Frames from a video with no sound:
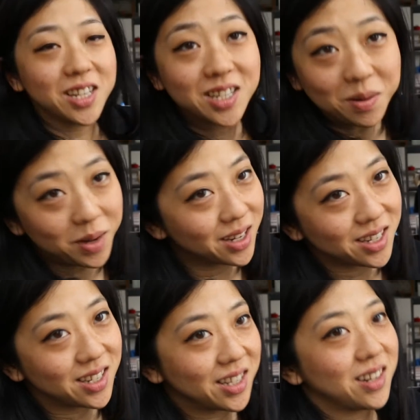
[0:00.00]
in some
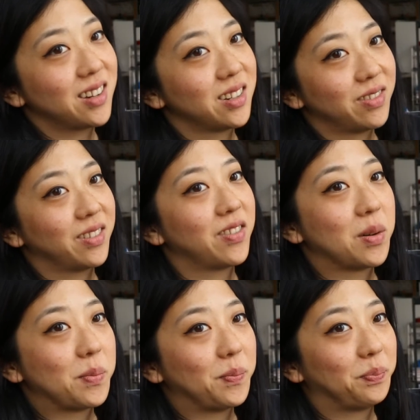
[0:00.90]
cases it's not different
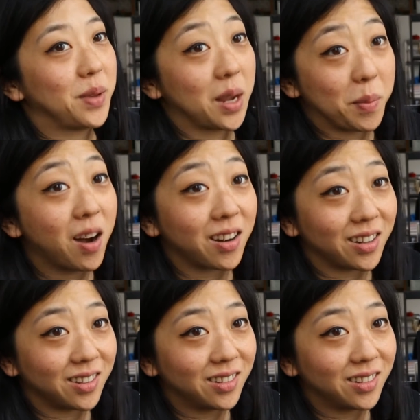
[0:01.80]
from being American.